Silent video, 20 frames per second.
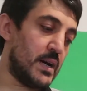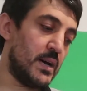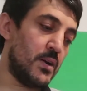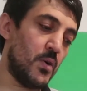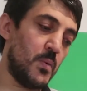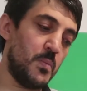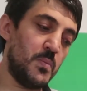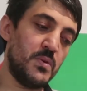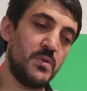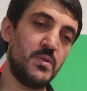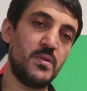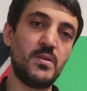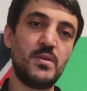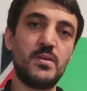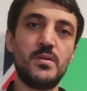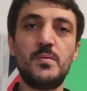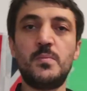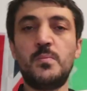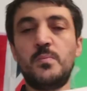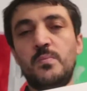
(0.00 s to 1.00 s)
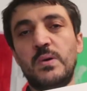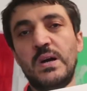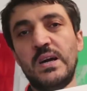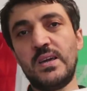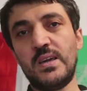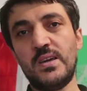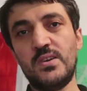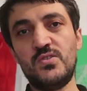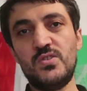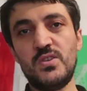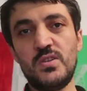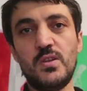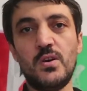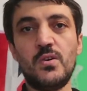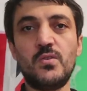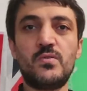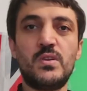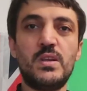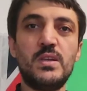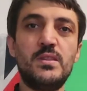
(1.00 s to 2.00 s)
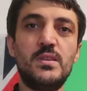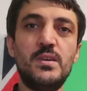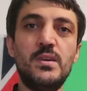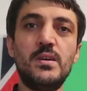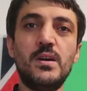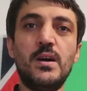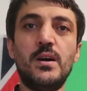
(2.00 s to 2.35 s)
I opened the packaging already.